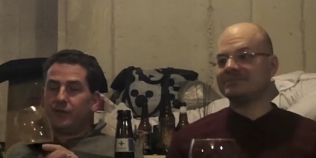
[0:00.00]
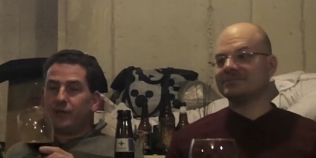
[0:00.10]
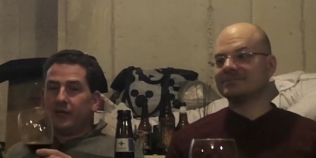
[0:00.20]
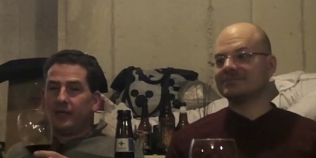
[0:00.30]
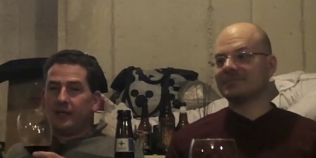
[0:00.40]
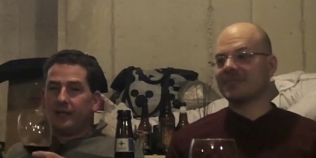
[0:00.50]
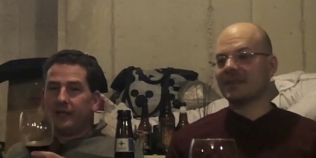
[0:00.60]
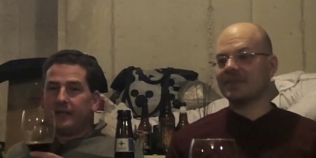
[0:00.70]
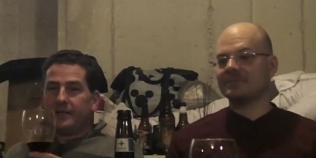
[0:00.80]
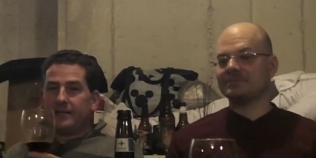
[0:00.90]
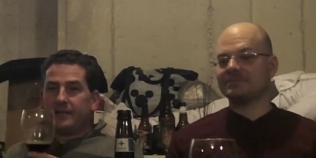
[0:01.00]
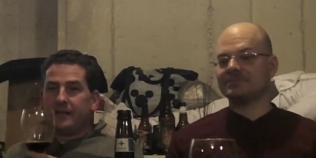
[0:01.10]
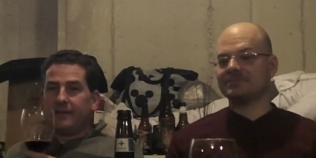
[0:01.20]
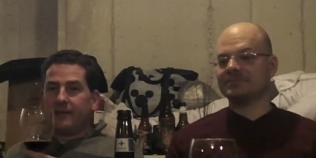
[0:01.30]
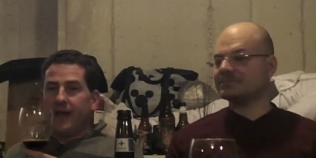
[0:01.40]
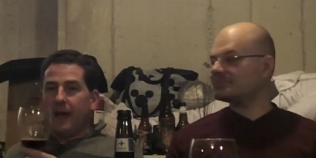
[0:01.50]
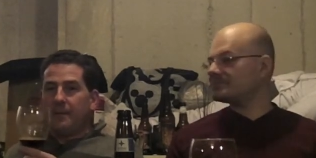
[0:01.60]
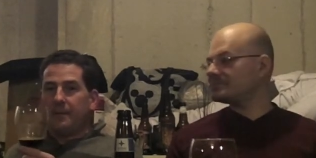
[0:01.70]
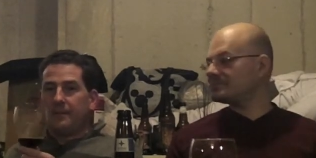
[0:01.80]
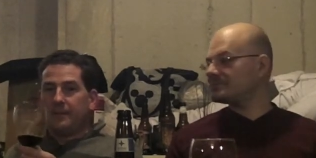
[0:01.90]
Speaker 1: to drink instead of
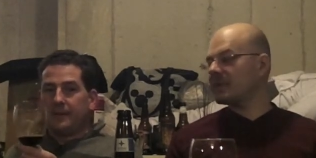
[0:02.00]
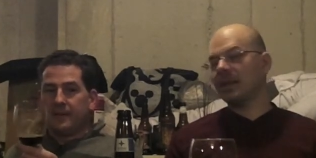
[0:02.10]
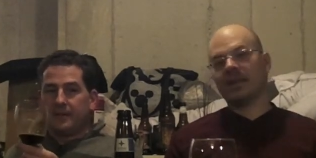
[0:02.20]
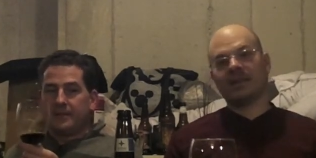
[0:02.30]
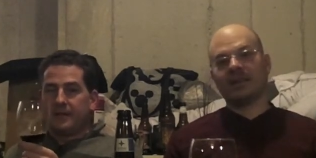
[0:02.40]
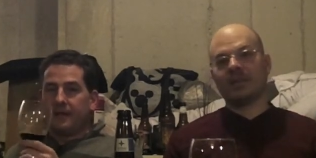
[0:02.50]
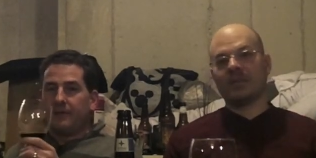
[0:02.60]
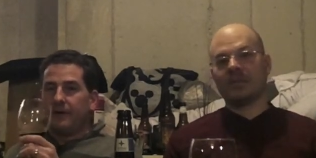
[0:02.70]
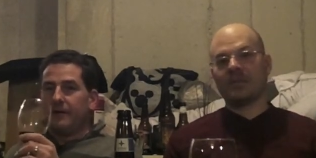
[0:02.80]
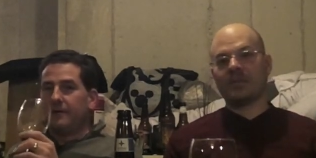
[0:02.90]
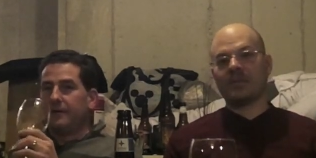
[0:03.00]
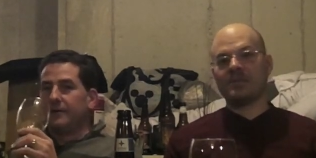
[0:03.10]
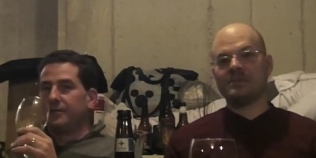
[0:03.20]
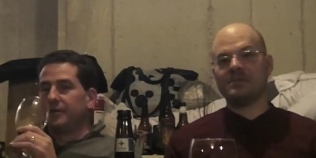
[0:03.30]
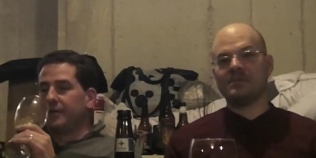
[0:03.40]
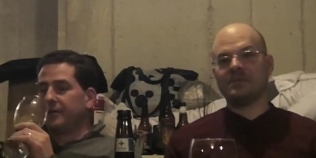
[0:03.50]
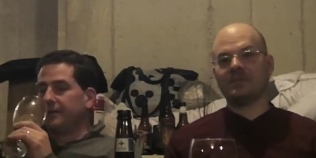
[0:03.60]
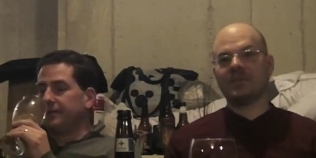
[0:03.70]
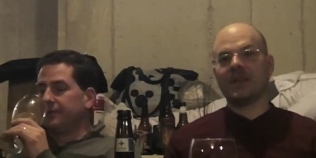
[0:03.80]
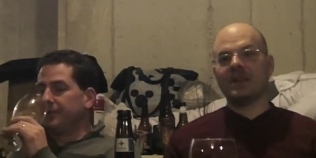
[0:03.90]
yak because I rather drink
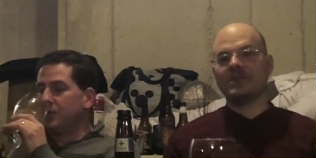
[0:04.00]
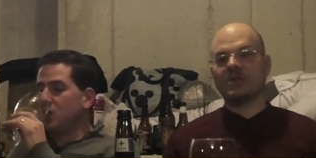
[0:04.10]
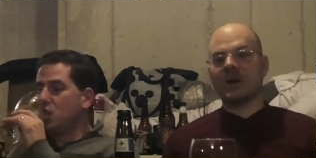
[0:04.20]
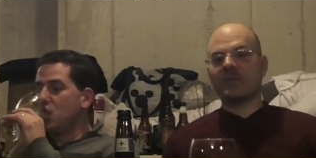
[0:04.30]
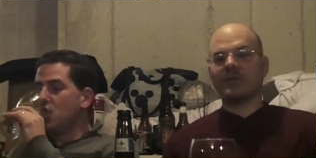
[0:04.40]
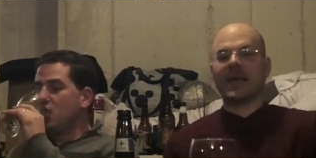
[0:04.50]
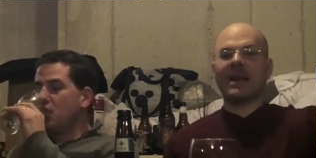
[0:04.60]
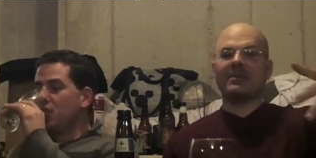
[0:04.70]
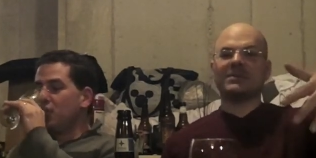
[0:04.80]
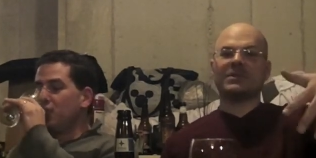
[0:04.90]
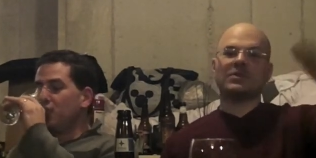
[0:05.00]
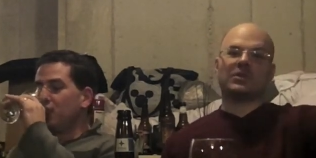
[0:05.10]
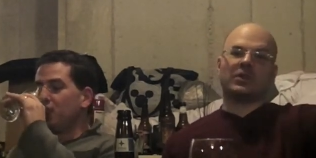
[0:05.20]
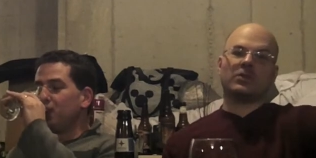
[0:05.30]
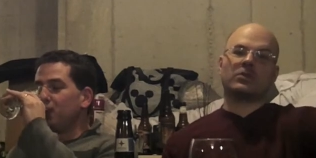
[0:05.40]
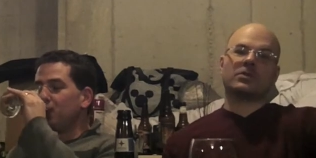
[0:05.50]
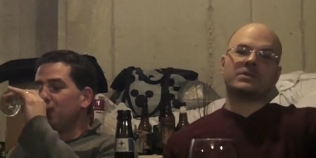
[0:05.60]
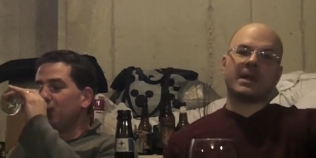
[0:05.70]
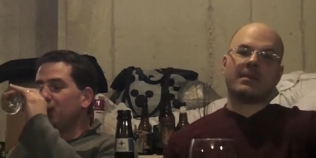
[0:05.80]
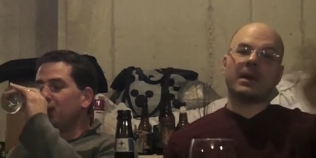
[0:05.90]
so right
Speaker 2: from Kalamazoo to your
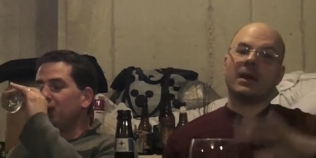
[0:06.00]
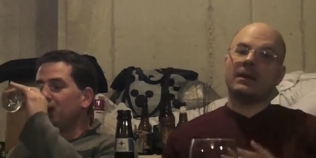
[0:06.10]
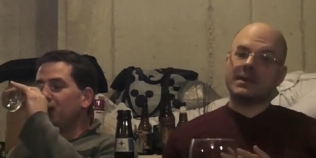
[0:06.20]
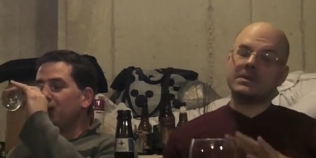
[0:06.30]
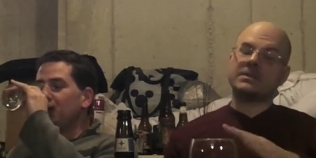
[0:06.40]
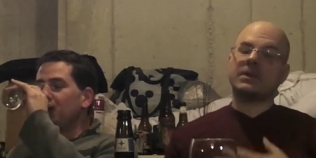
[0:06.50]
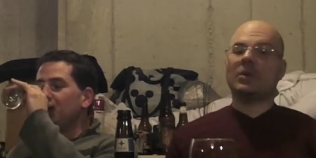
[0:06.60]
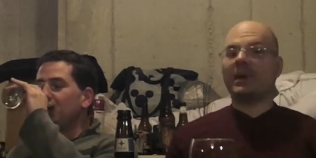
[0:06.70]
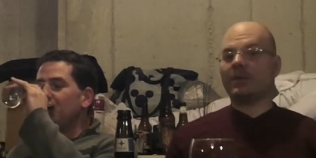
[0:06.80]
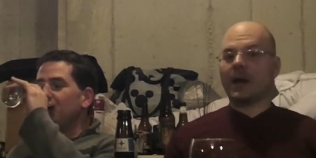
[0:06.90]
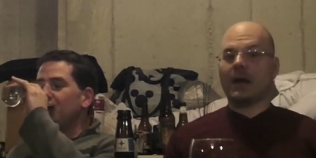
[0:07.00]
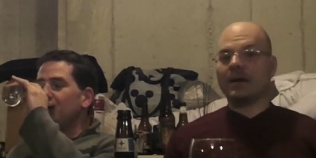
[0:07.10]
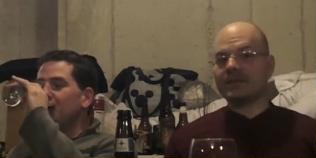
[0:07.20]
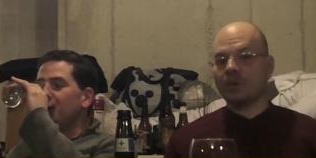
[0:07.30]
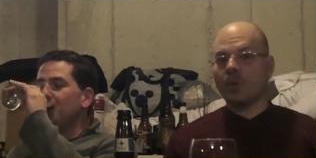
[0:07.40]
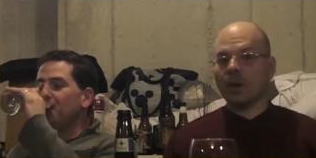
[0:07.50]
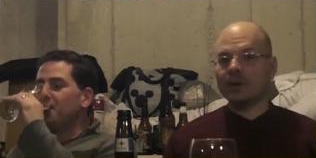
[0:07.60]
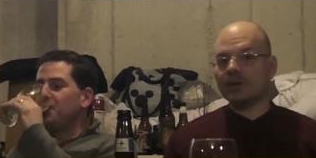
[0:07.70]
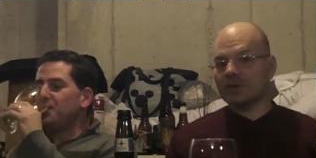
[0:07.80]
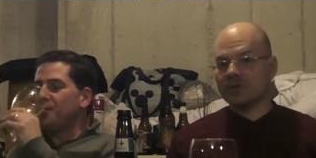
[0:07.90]
doorstep, this should still be around. It's their
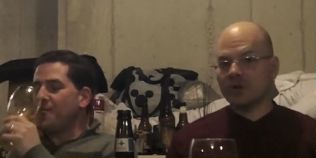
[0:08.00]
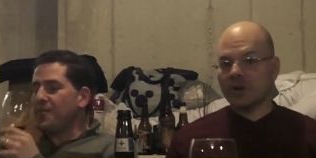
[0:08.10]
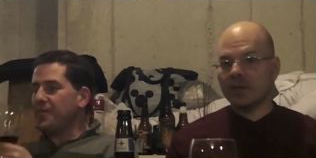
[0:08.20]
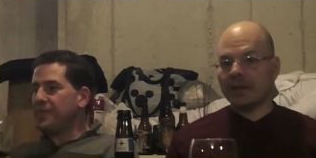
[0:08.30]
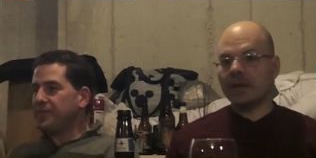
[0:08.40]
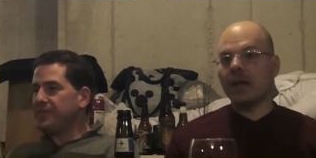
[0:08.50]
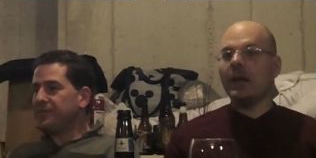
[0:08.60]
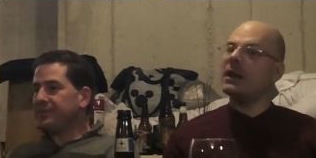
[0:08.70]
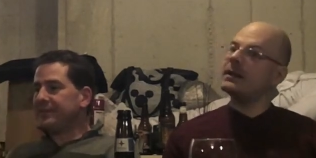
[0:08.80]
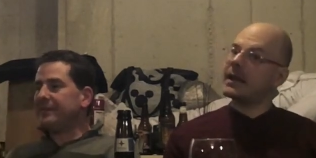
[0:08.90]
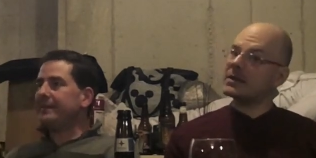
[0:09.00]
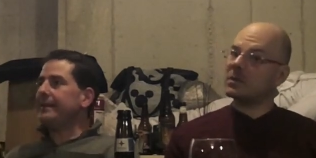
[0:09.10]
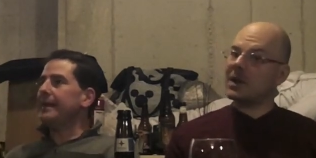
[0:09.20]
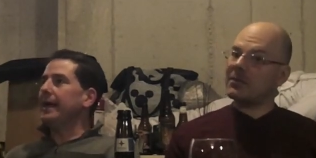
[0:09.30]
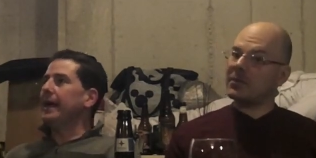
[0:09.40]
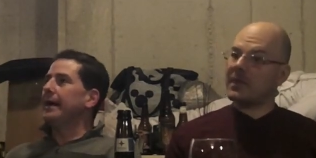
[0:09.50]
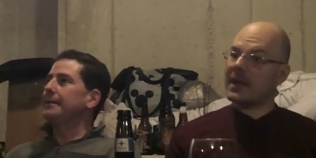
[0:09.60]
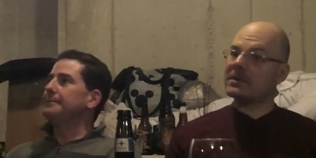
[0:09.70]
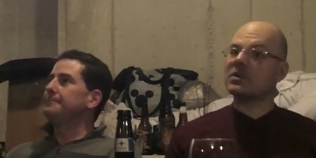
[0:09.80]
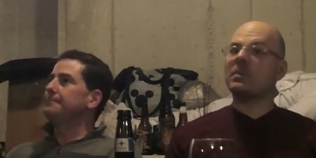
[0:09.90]
winter serving. Next one up from
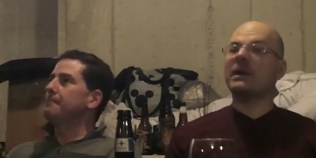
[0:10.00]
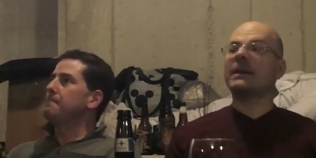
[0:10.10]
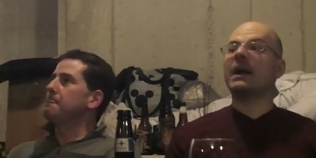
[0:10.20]
that is our buddy